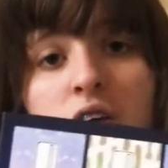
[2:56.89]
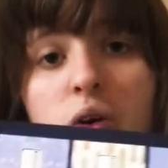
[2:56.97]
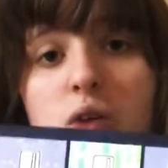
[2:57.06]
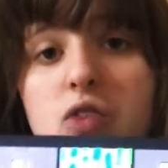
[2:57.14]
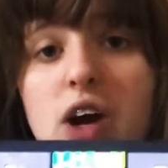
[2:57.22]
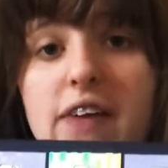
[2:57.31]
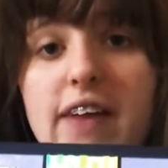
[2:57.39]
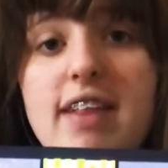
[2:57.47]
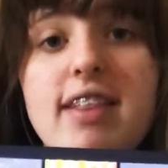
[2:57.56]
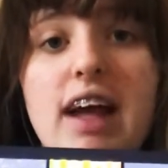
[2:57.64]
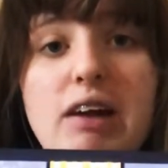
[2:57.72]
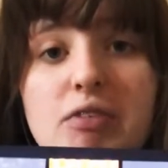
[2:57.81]
So I'd rate
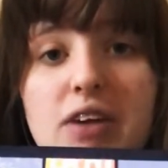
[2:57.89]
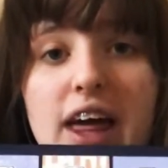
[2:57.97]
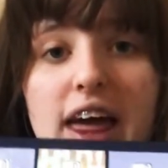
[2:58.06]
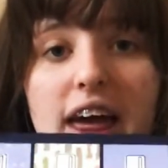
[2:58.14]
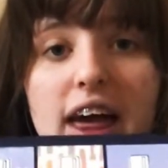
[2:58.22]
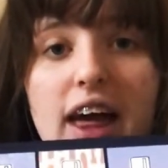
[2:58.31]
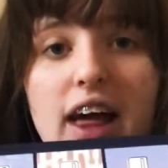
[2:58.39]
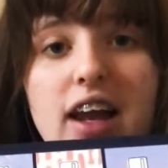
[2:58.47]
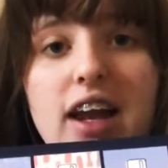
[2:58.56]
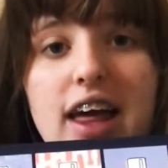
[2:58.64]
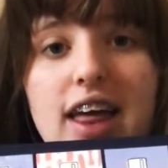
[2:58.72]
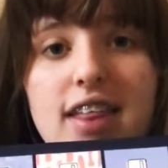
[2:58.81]
this definitely
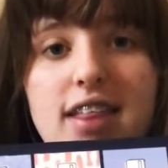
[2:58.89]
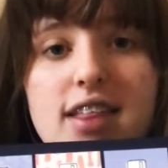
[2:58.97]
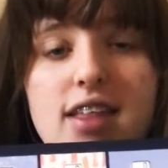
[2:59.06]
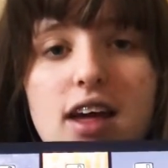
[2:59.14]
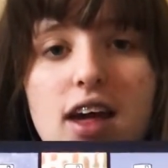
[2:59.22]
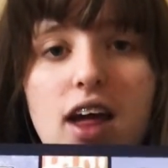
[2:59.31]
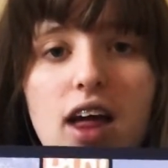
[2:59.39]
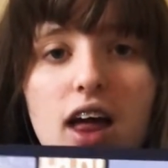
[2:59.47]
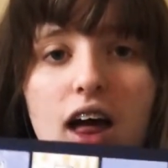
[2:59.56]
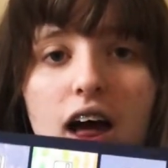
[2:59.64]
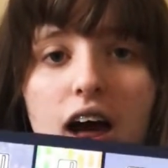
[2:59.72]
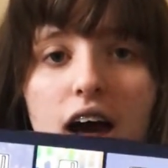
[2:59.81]
at least
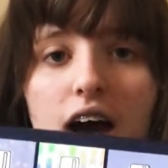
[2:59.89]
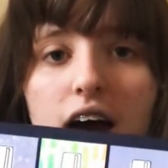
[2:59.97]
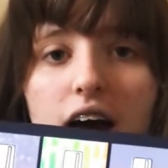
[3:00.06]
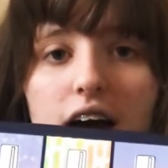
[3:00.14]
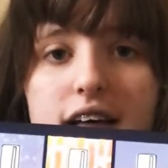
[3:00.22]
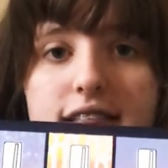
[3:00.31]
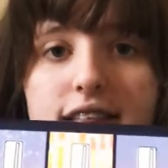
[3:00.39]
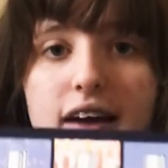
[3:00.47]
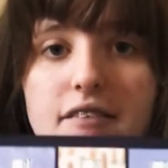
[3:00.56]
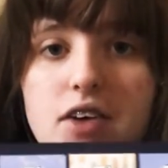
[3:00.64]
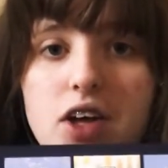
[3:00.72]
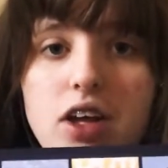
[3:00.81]
a
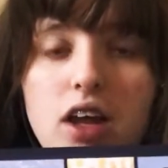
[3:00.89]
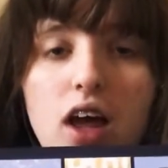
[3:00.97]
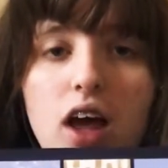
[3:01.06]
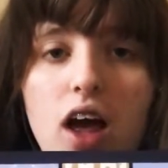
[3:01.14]
7,